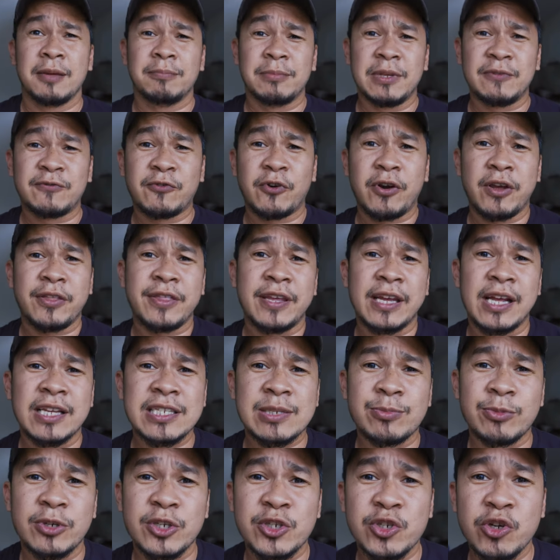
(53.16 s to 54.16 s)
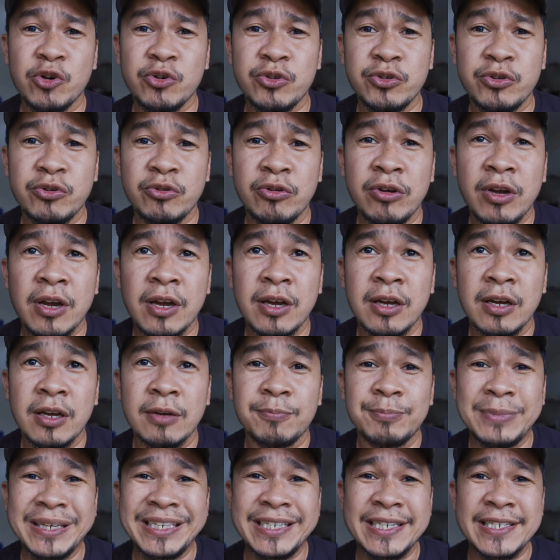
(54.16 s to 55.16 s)
Before anything else, I'm gonna show you.
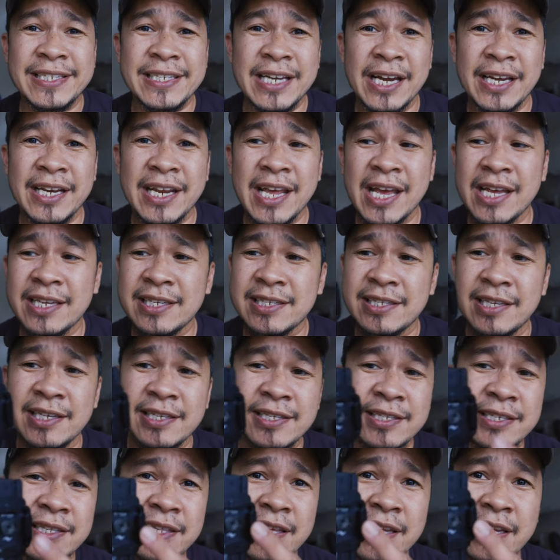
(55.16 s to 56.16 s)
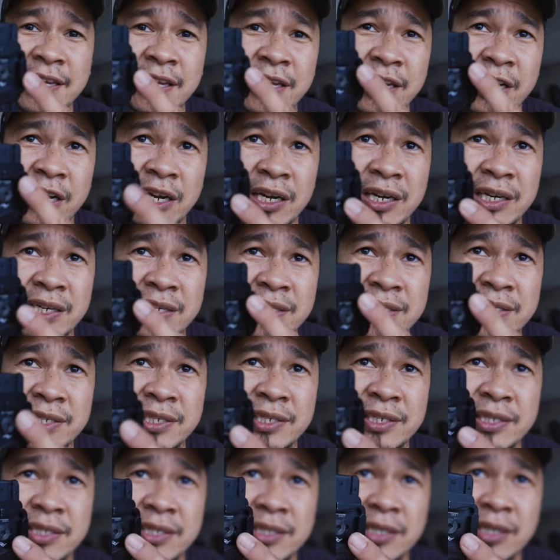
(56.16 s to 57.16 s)
Big Design has this thing here.
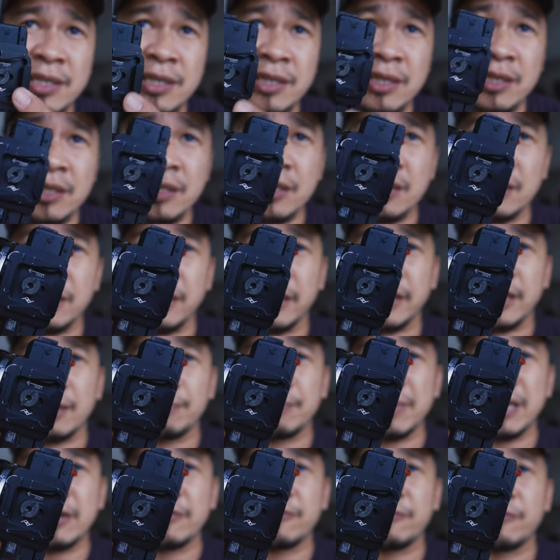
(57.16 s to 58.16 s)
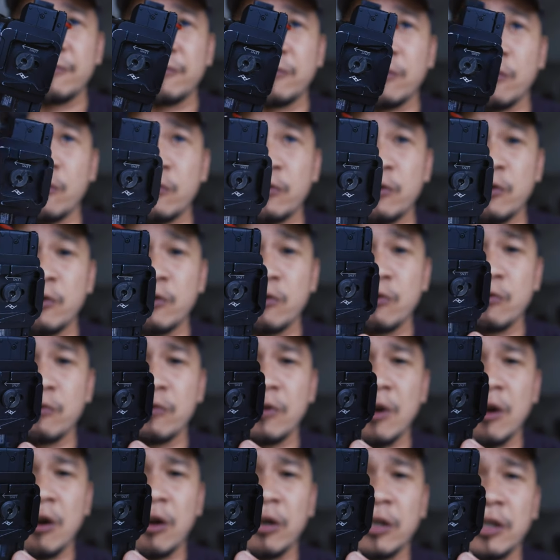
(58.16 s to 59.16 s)
It's like a
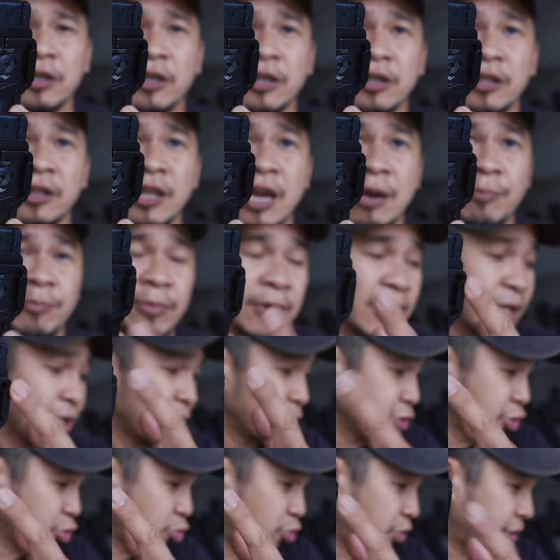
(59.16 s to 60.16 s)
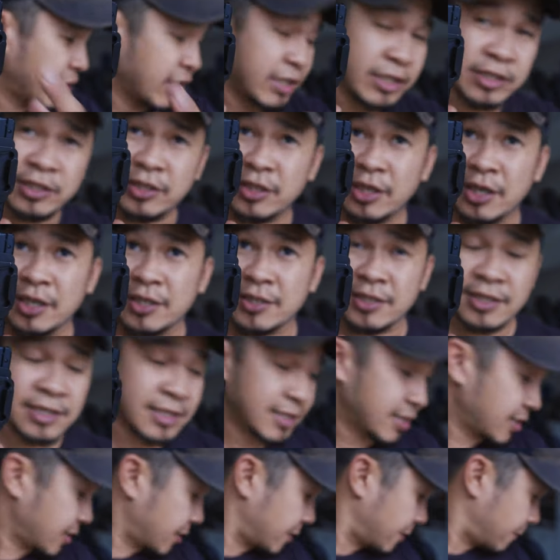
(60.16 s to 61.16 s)
Manfrotto arca clamp. So what it does
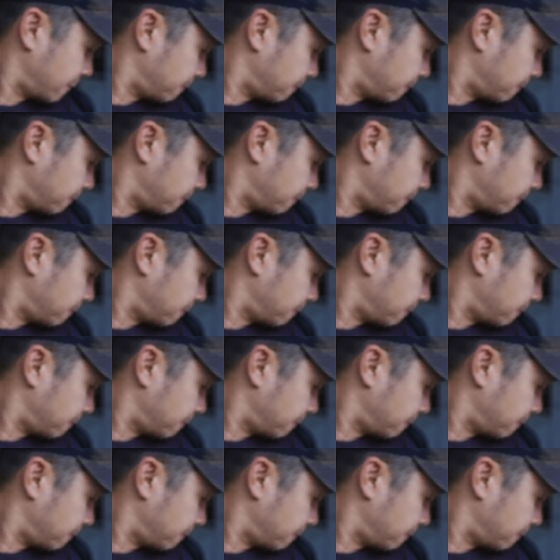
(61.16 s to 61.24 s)
is, let's